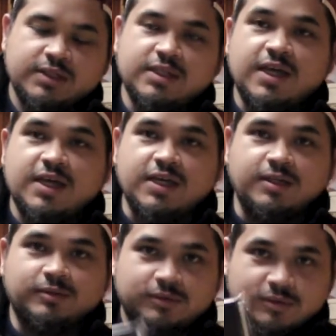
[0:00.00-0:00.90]
Today,
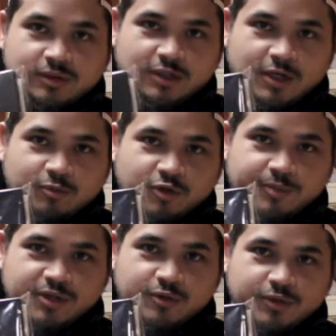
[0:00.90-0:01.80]
I'm going to
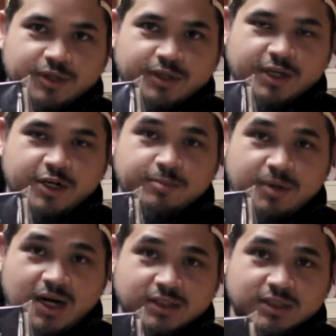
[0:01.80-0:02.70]
be doing an
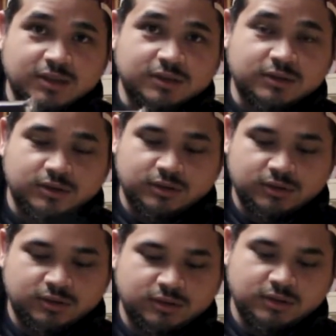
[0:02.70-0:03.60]
unboxing
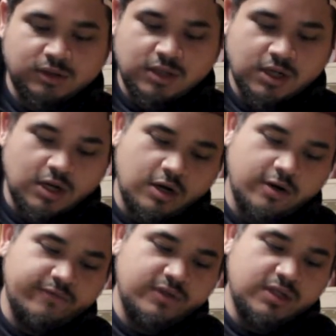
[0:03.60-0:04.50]

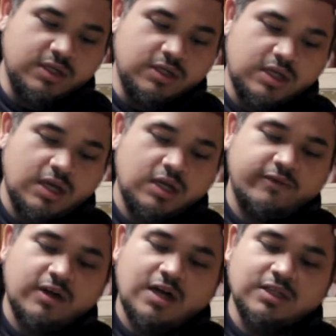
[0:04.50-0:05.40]
of the
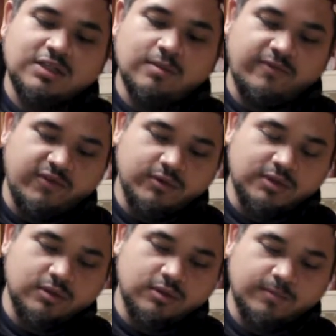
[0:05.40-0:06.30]
KNF Concept
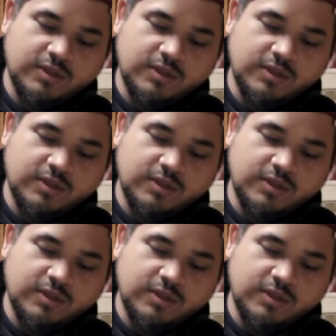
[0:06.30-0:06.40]
filter.